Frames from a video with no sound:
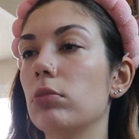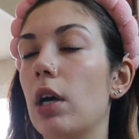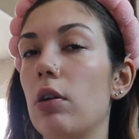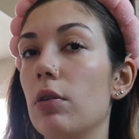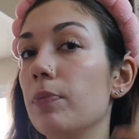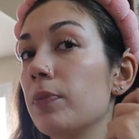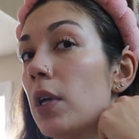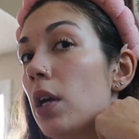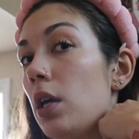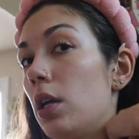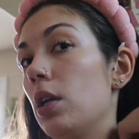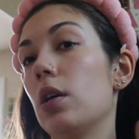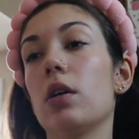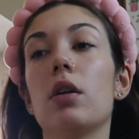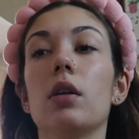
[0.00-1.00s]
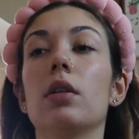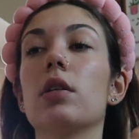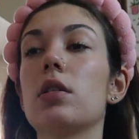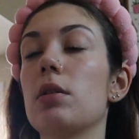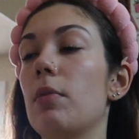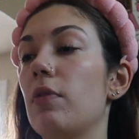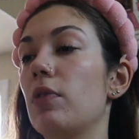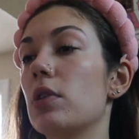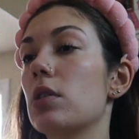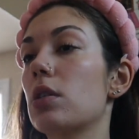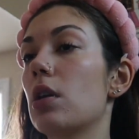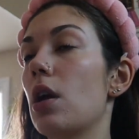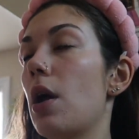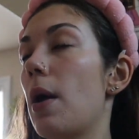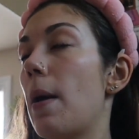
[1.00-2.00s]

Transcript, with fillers: i don't know let's set my face